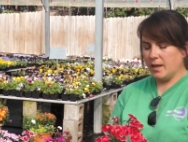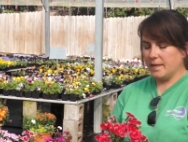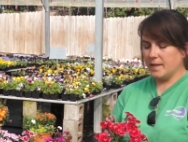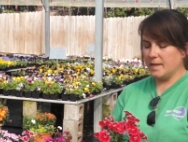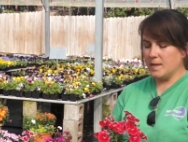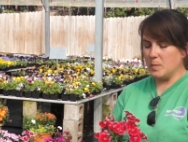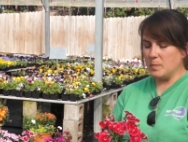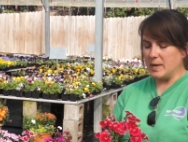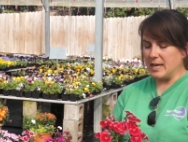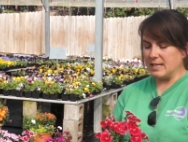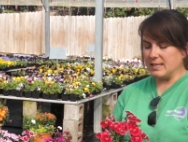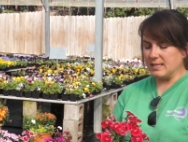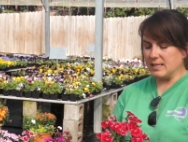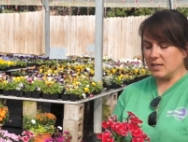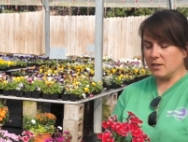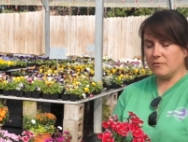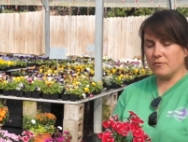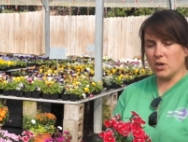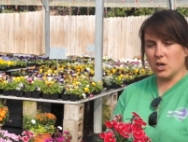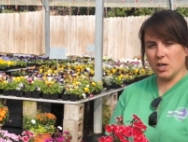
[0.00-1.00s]
than the
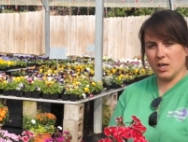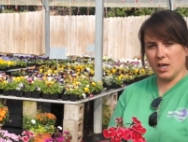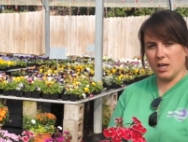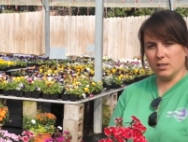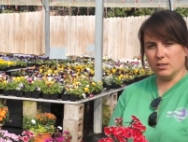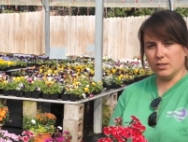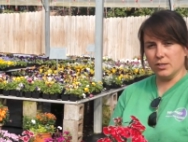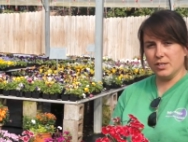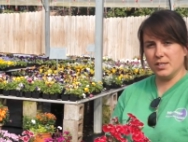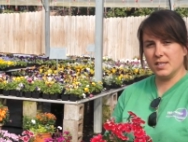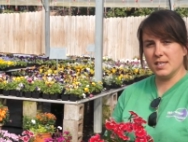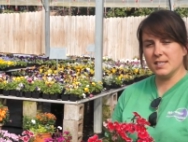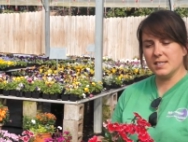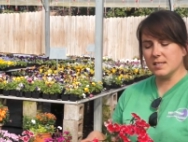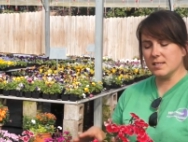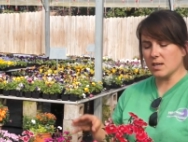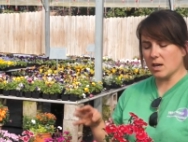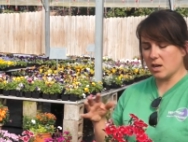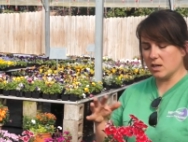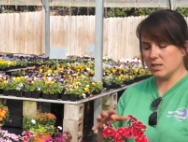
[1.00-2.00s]
basic fall colors, this
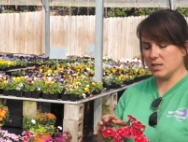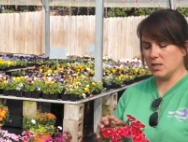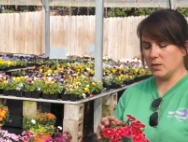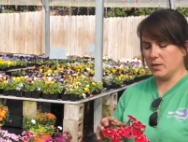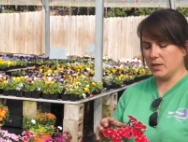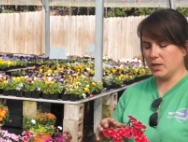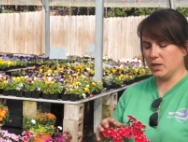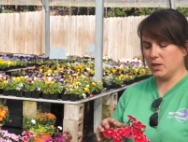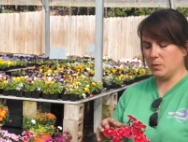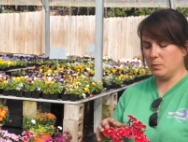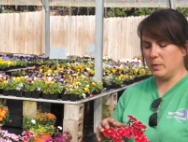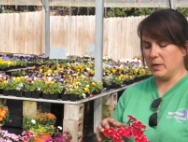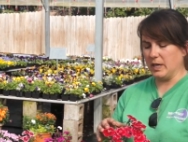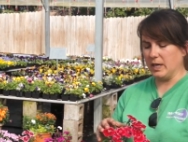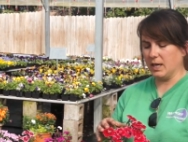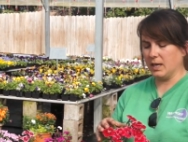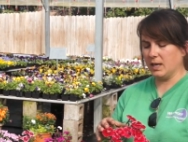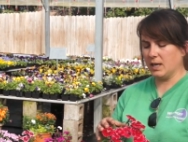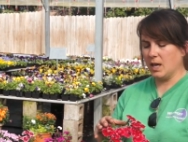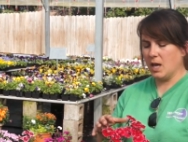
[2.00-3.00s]
is also a good
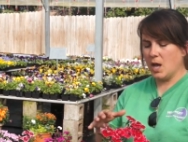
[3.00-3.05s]
pick.